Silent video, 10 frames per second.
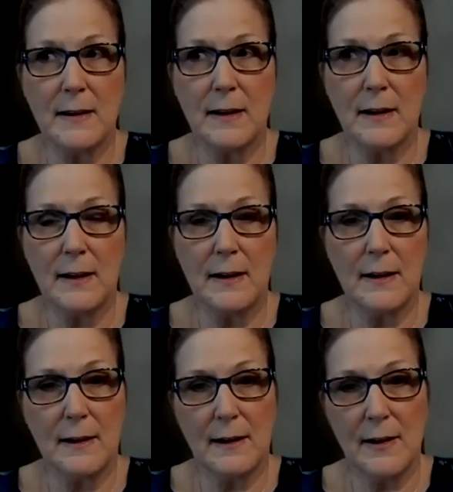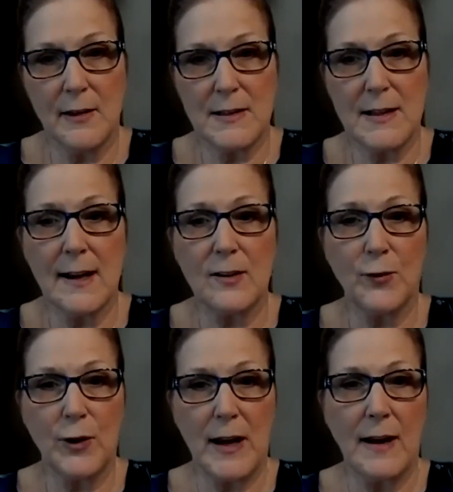That and the
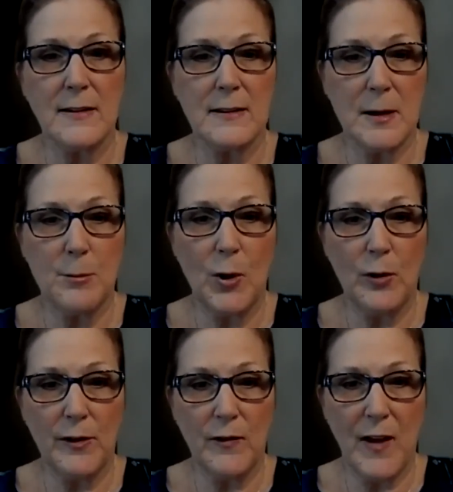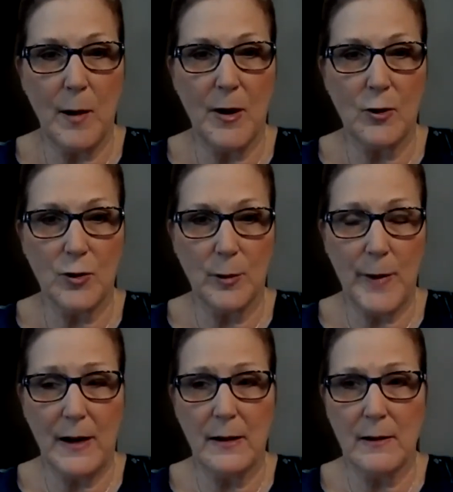tax-free entity, both of them are
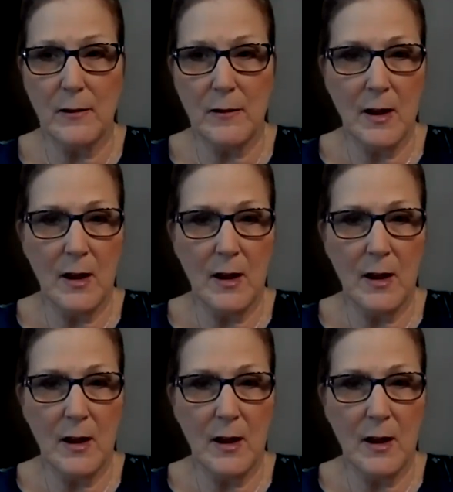tremendous.